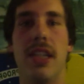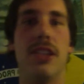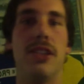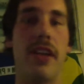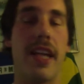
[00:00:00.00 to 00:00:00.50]

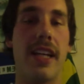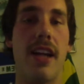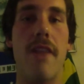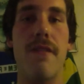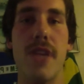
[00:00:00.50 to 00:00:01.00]
So they
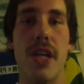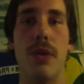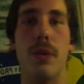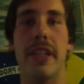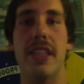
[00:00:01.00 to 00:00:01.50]
cannot feel
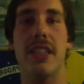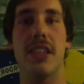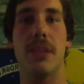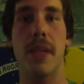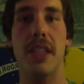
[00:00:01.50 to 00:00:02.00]
when the
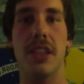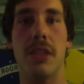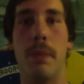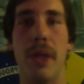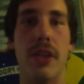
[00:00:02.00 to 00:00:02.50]
suspense is
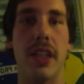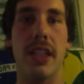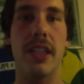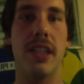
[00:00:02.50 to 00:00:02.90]
building.